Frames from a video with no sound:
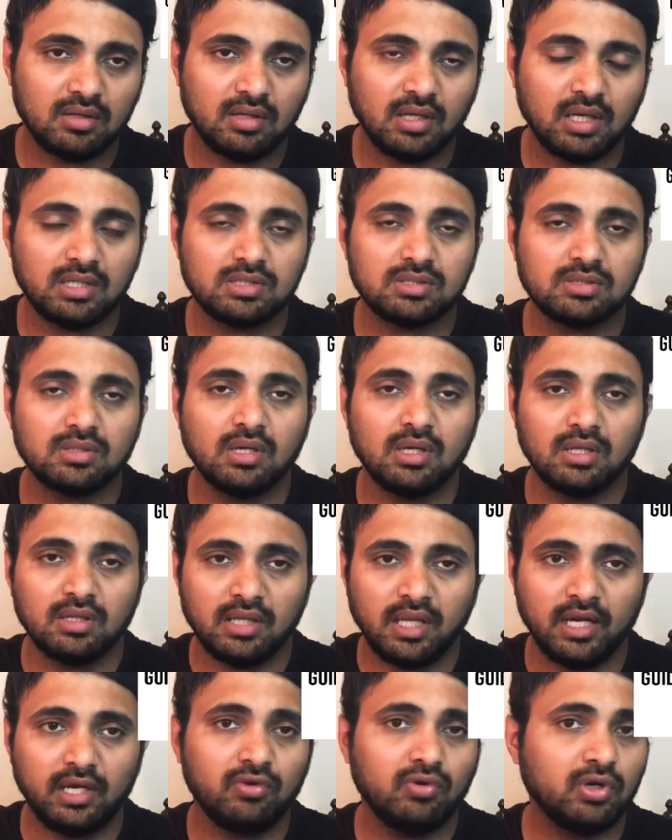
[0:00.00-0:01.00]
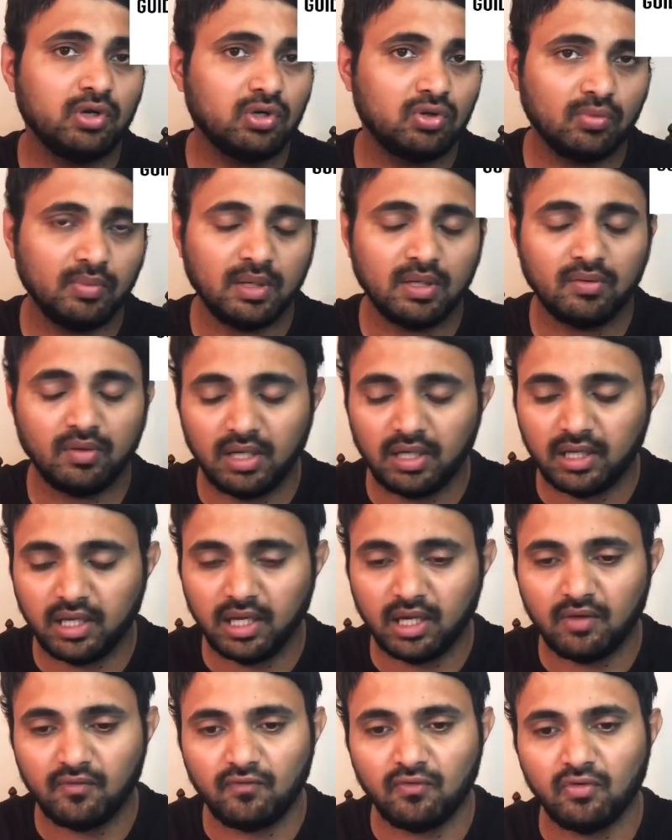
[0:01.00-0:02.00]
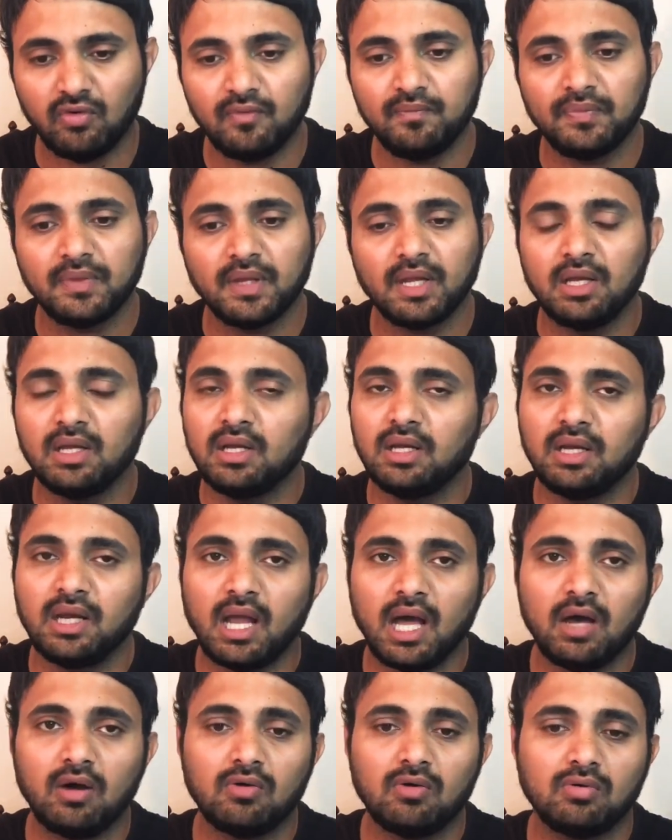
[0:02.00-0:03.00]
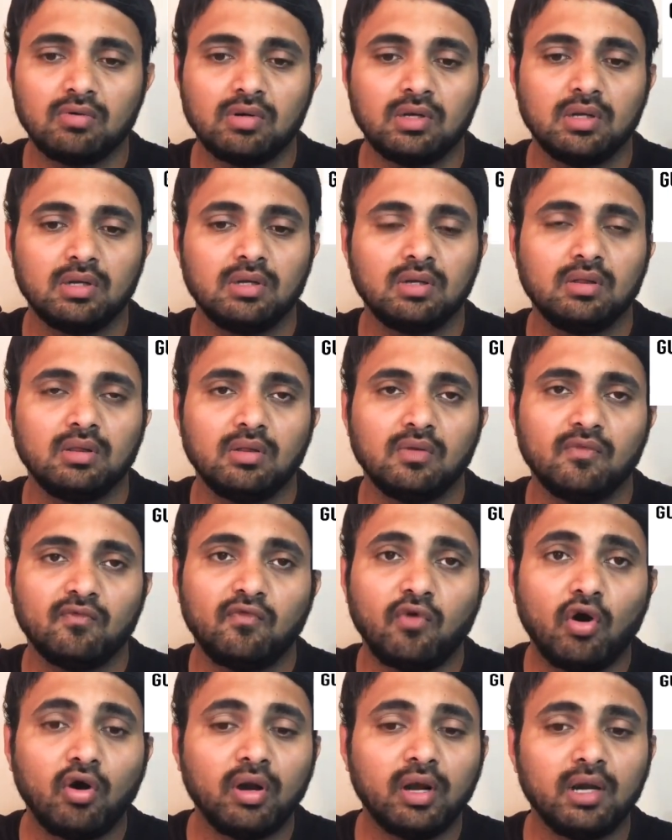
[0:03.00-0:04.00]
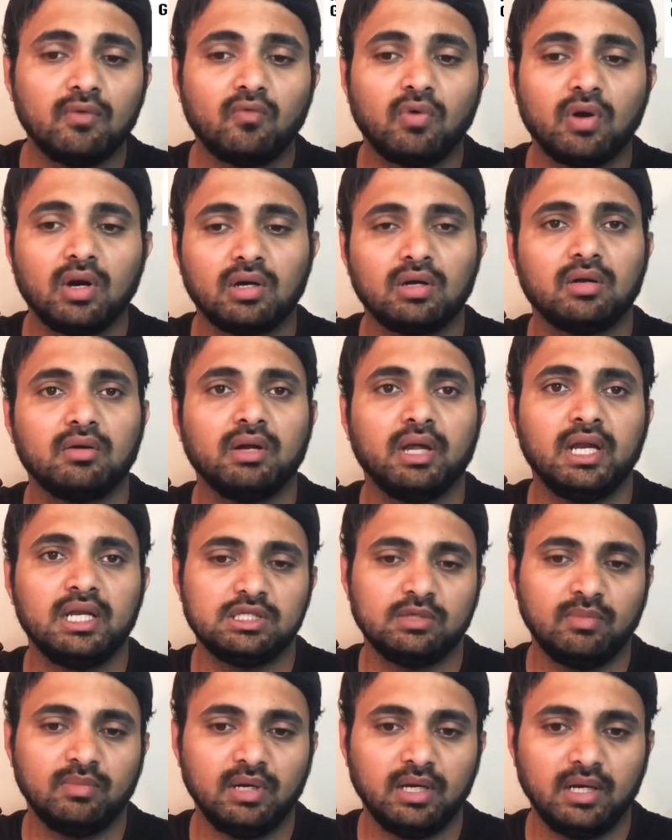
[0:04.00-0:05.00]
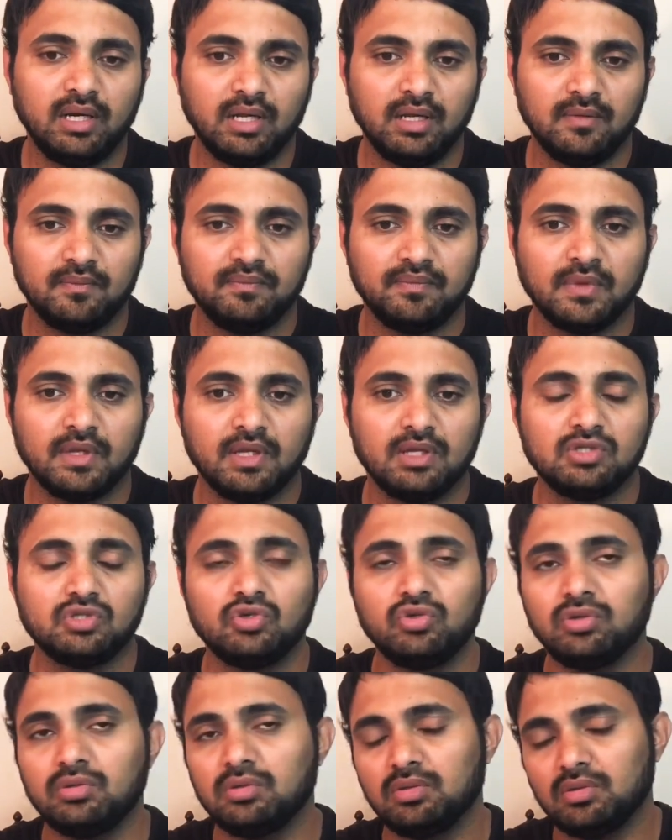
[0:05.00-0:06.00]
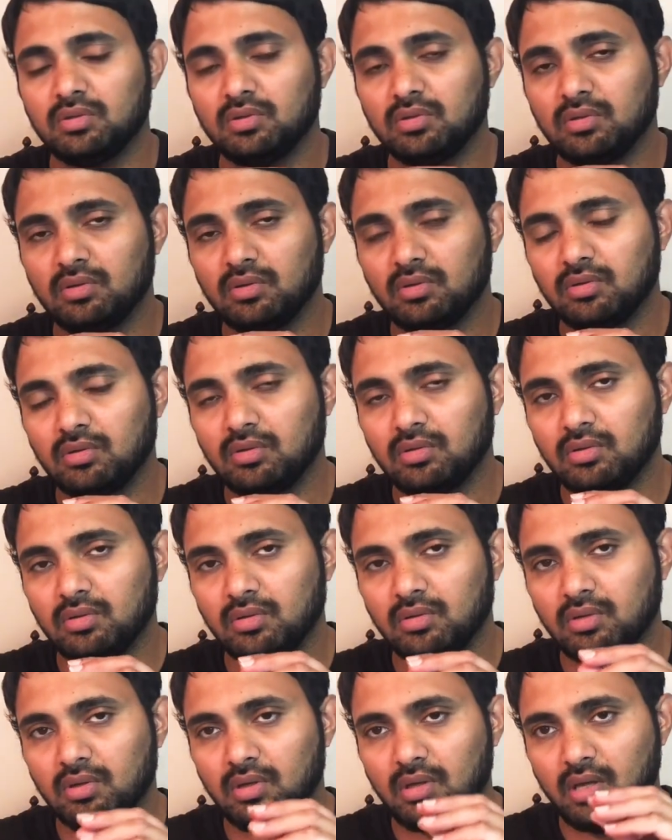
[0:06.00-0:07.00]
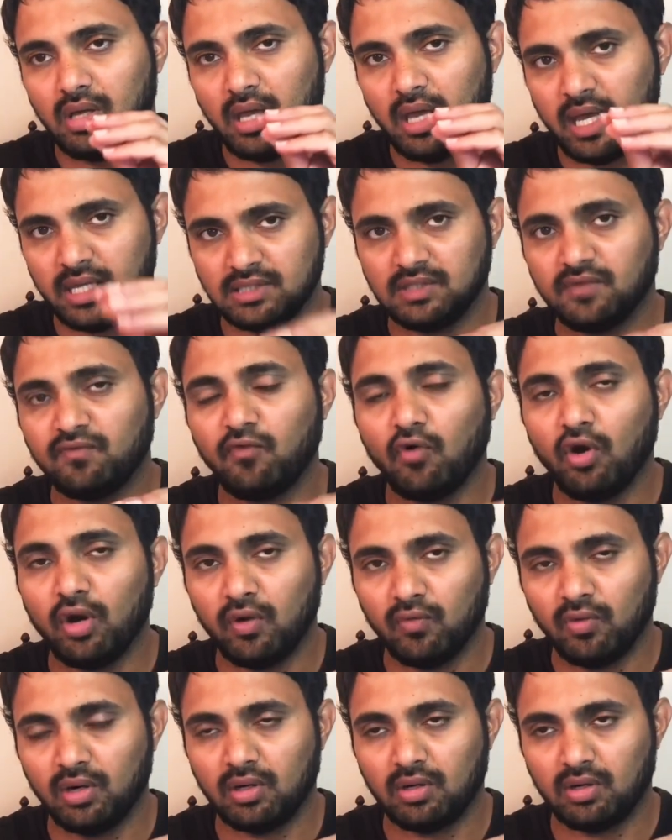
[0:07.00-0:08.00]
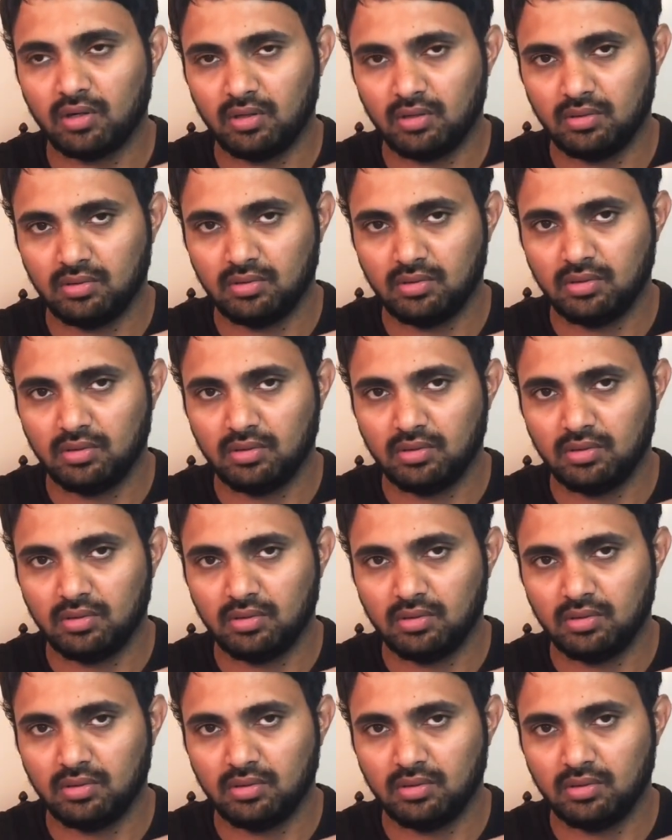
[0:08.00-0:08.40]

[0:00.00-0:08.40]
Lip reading: things that you need to be really careful. Now, foreign worker eligibility. So as a foreign worker,